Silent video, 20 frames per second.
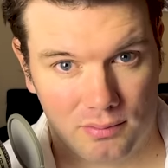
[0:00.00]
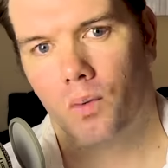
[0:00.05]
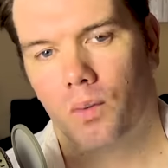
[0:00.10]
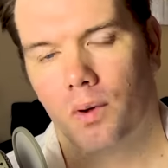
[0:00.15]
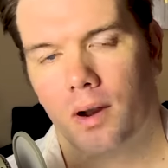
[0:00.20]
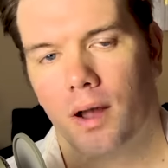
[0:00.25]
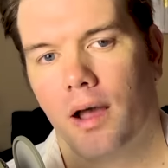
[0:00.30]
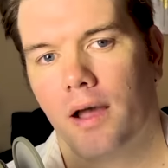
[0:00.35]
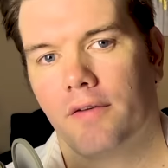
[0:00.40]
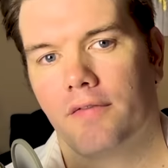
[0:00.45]

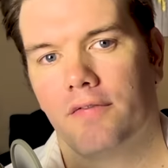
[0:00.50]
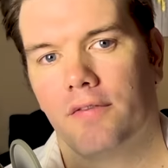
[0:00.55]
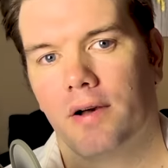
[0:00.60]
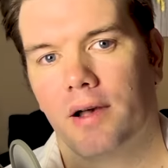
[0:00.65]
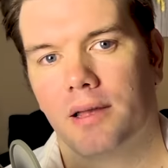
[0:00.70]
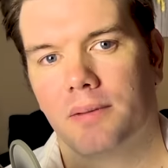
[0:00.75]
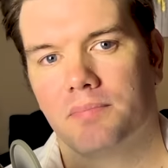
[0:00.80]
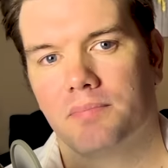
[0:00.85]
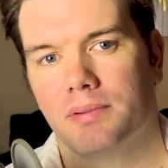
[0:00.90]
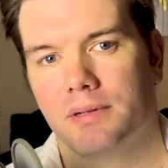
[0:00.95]
what I
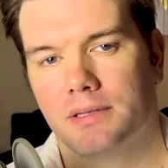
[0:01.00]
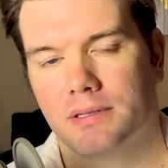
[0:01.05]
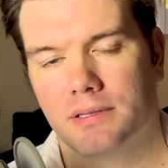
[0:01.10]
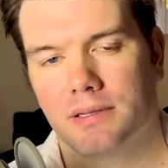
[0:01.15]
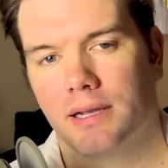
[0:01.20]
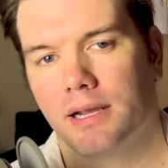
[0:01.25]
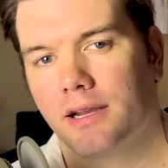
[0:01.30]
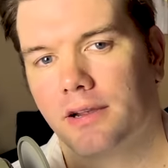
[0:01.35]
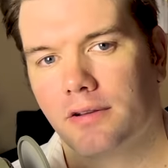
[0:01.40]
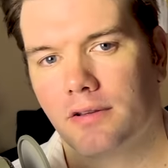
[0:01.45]
find
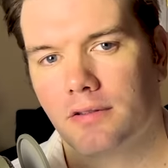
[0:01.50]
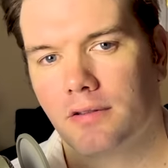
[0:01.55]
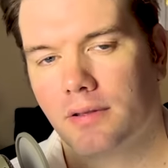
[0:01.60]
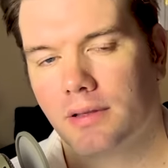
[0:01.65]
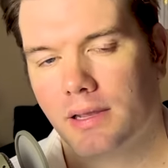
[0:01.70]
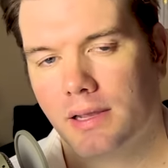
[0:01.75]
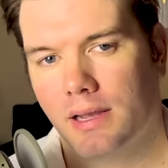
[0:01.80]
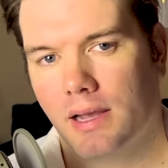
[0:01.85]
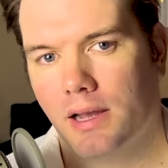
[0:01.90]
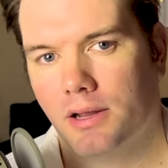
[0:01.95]

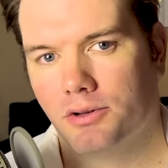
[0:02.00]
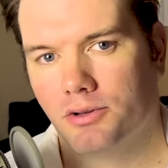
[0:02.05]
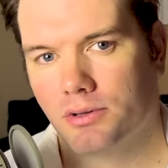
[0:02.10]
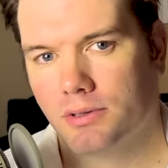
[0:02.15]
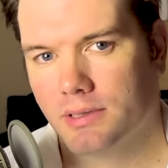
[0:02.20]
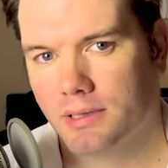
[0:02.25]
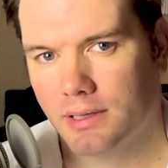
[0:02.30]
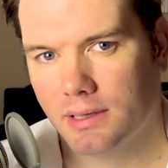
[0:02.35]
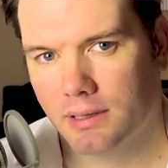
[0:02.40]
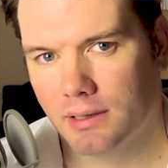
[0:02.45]
particularly
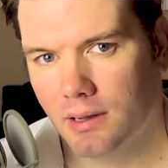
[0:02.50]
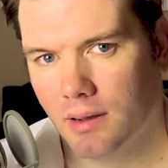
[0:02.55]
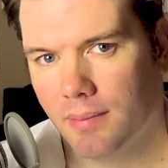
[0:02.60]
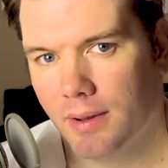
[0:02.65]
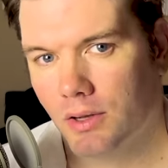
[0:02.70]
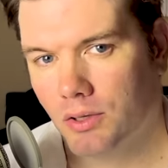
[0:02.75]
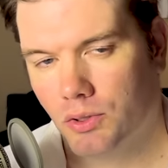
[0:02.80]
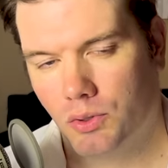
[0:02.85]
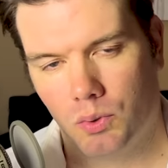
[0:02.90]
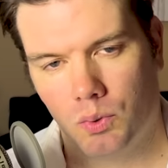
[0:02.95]
interesting
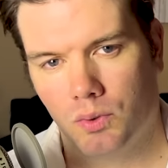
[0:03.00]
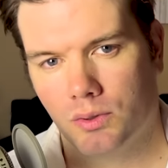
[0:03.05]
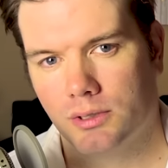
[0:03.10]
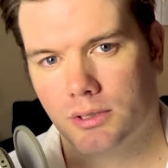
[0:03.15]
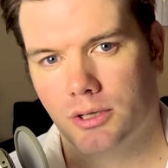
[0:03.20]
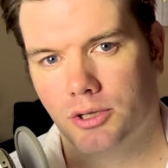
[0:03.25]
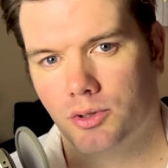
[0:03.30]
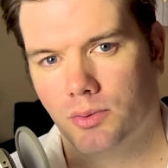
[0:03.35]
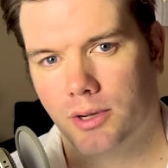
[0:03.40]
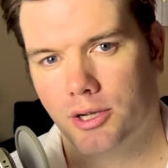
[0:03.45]
about Jewel's
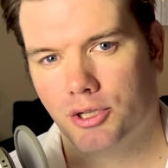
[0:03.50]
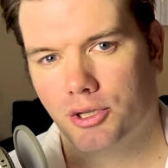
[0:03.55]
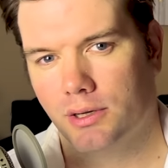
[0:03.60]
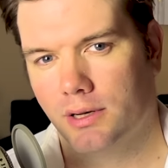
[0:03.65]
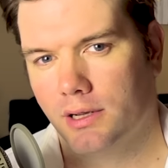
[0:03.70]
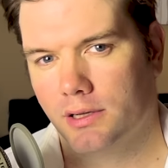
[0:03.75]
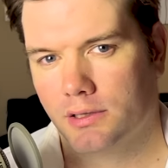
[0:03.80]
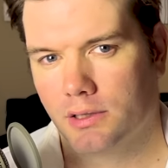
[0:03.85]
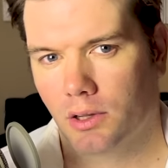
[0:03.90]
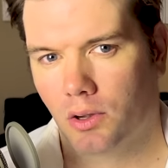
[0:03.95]
situation
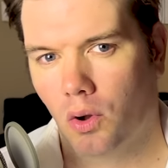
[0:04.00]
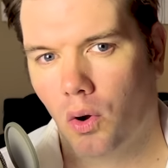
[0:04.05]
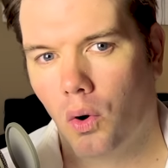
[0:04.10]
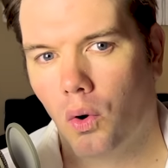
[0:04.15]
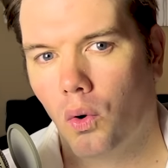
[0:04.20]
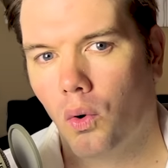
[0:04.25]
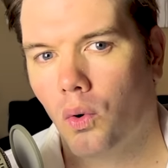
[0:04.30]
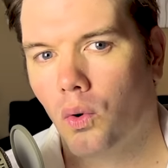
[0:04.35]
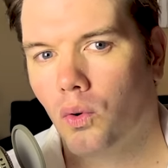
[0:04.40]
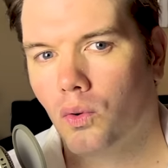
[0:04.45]
is the
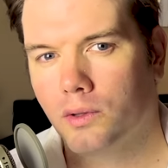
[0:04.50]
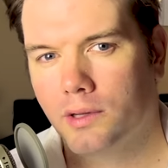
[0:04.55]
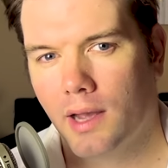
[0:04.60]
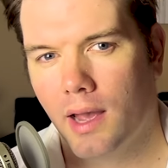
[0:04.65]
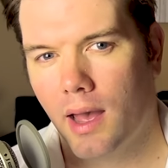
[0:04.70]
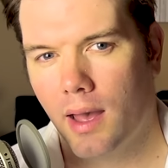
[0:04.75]
cold